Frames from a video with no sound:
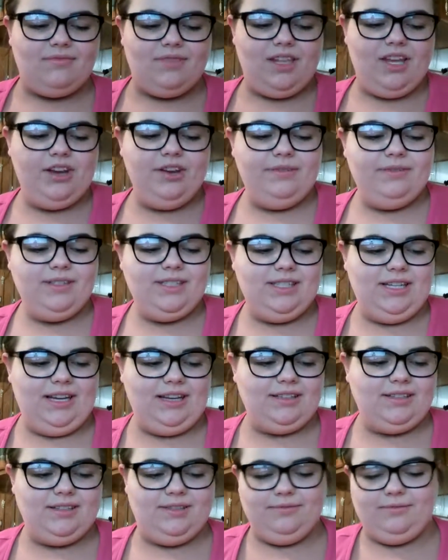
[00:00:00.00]
Alright, what's
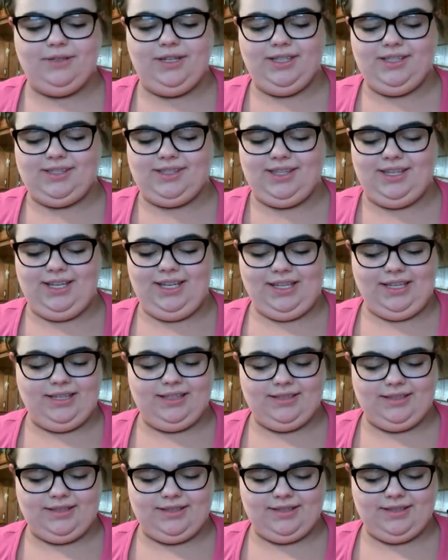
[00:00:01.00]
next? What is
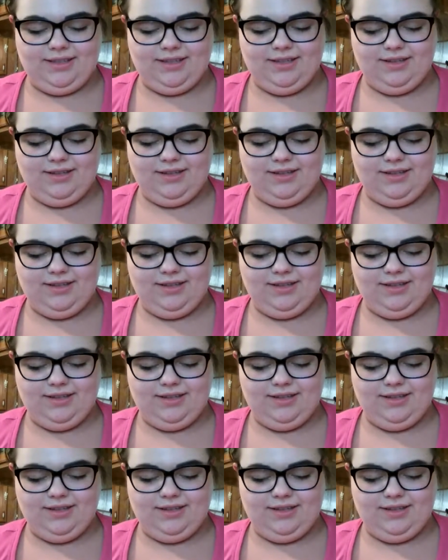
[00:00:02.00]
this?